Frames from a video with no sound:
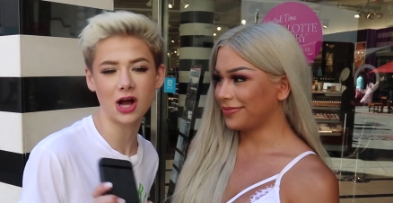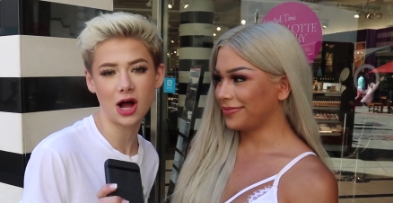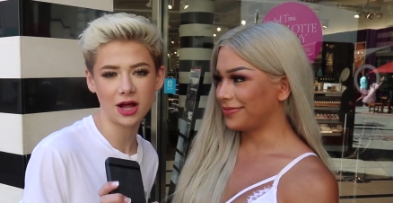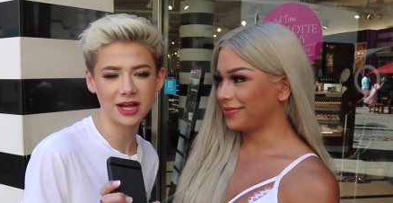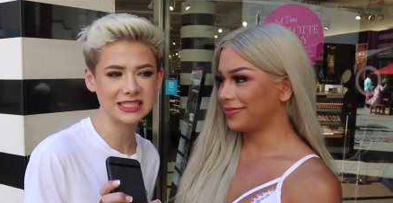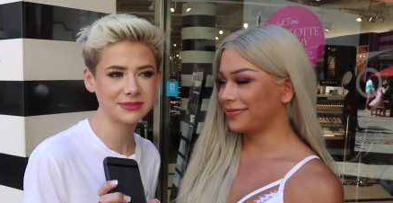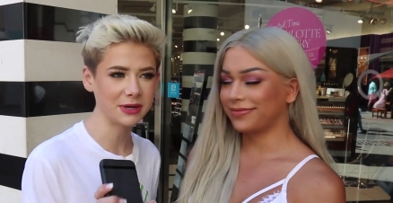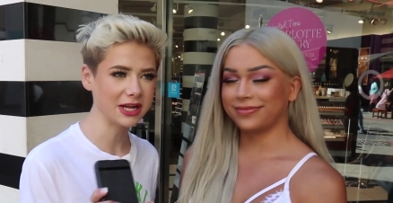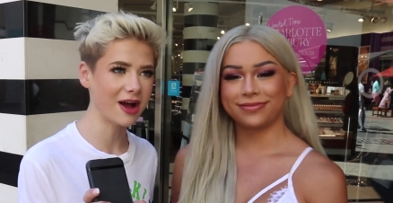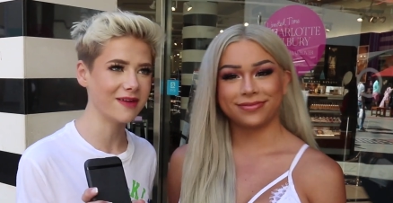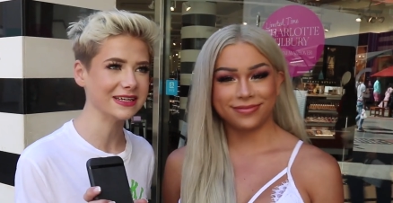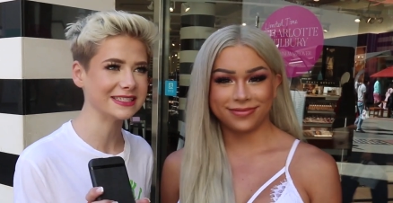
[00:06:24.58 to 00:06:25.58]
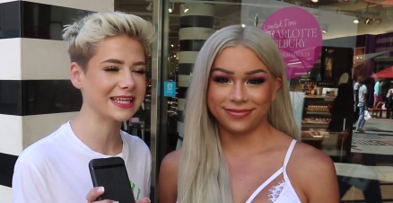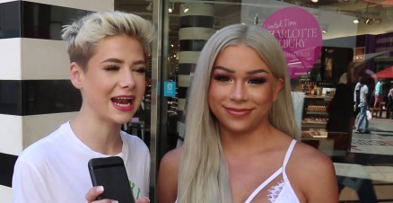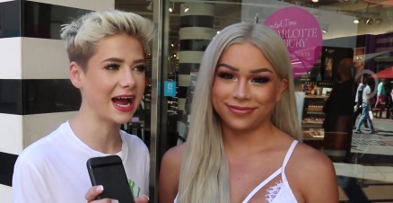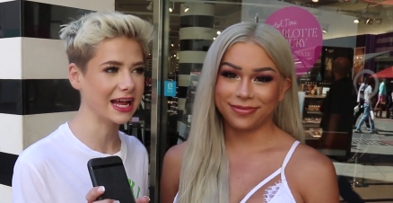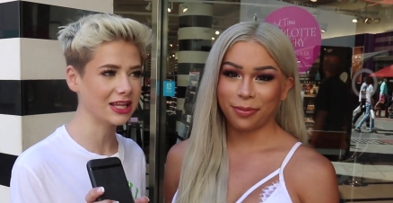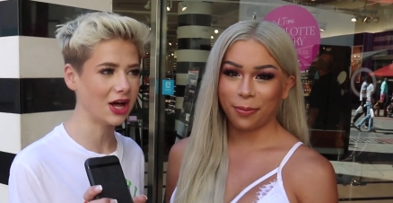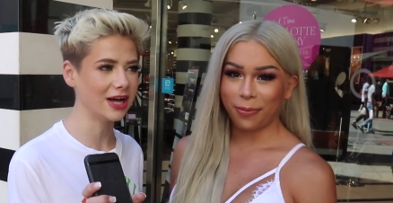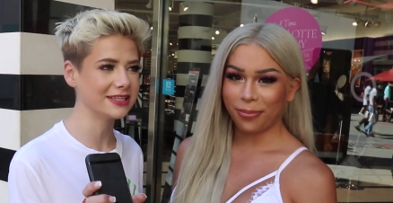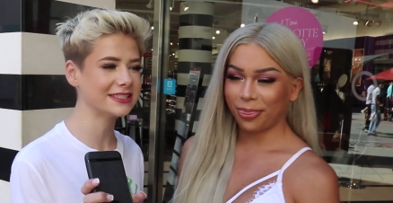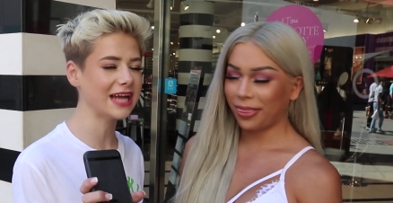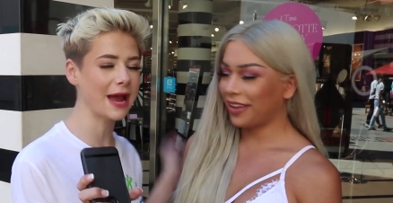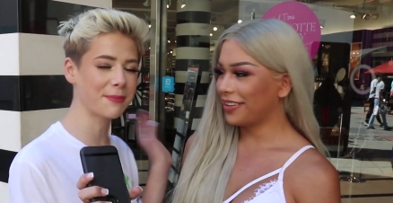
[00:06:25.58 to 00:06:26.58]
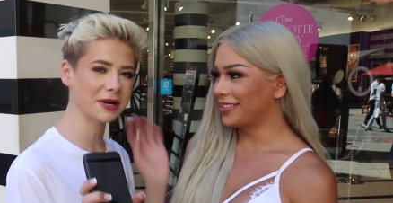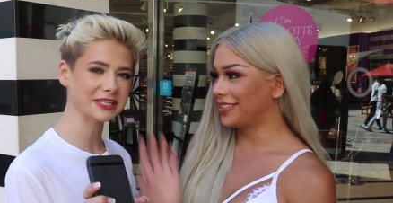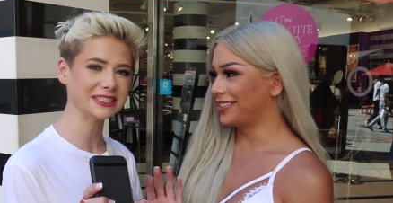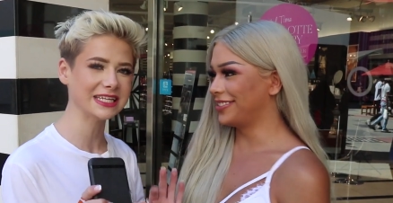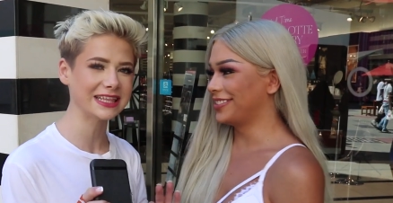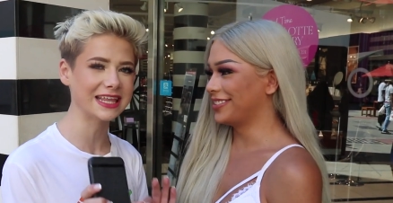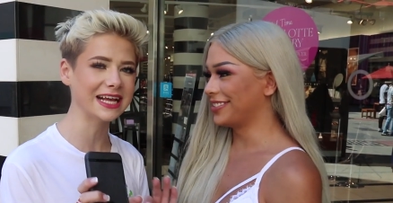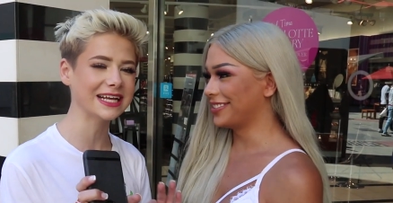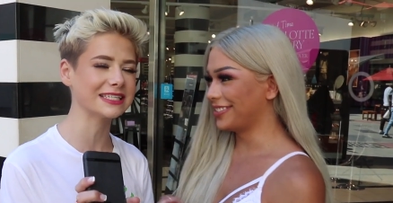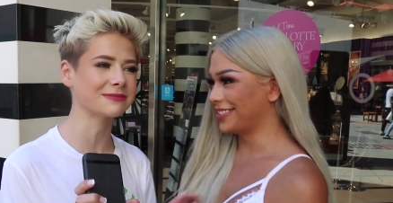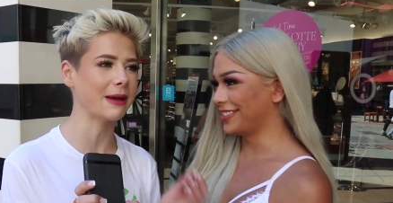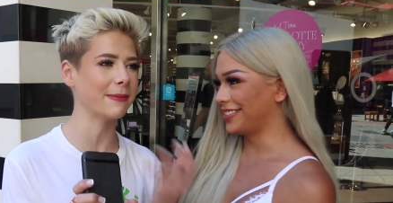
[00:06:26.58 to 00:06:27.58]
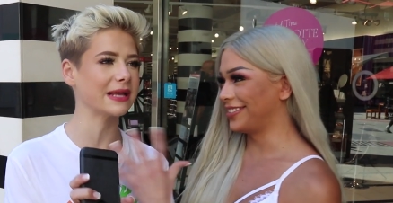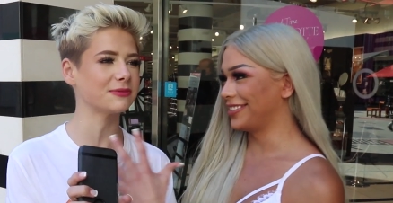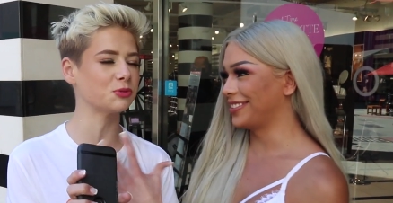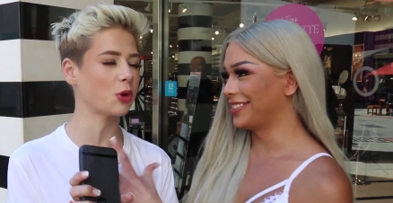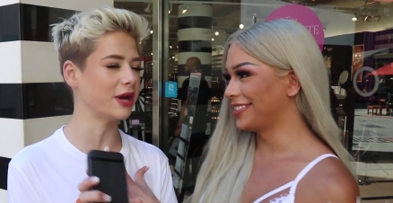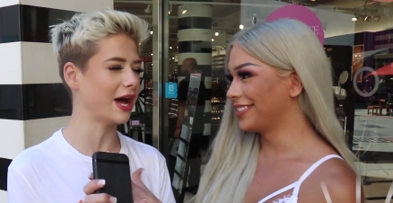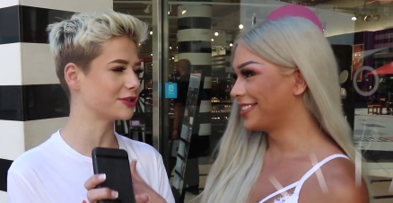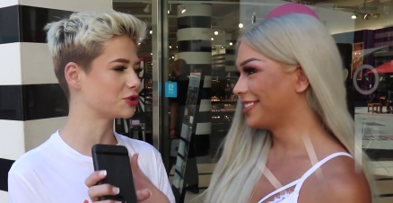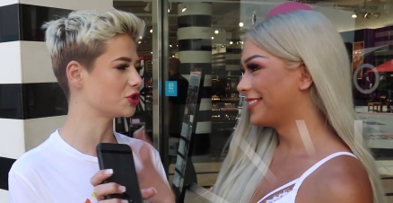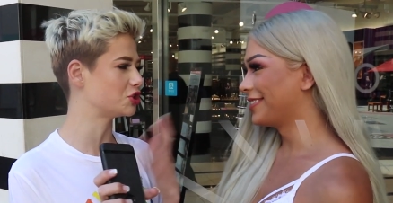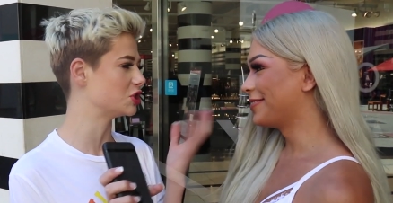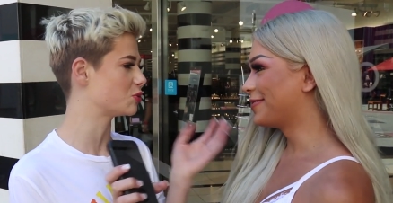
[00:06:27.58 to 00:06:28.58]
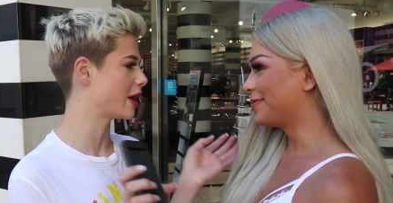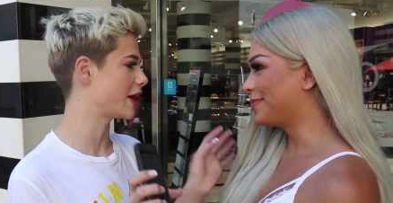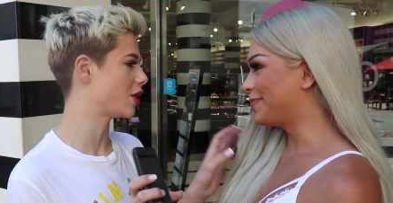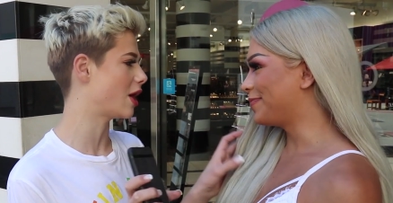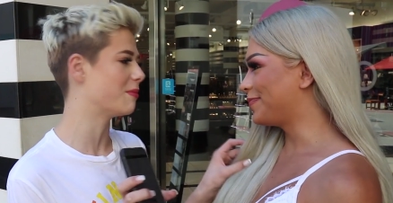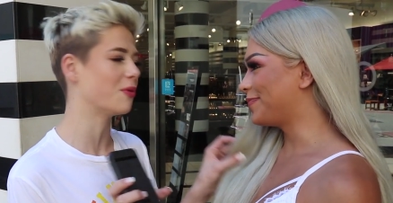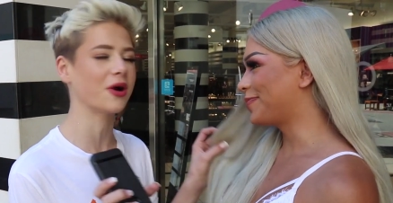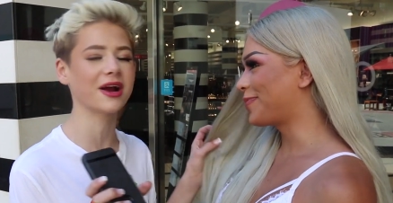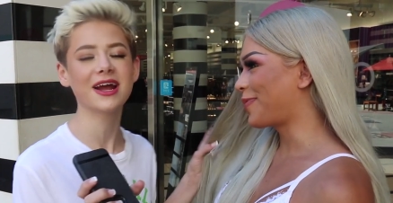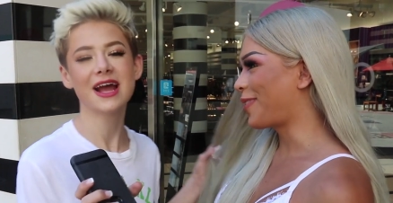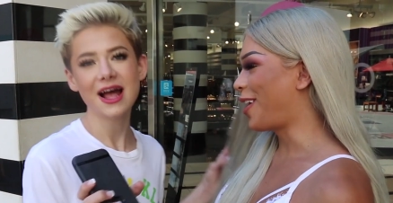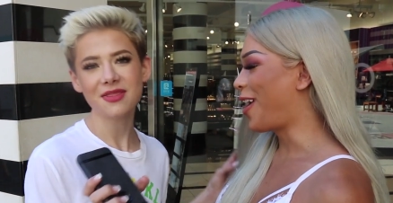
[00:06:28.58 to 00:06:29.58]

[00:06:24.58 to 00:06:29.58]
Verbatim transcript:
Speaker 1: call, it's pretty obvious that I lost. I personally think because my makeup's more natural, she's wearing a lot more.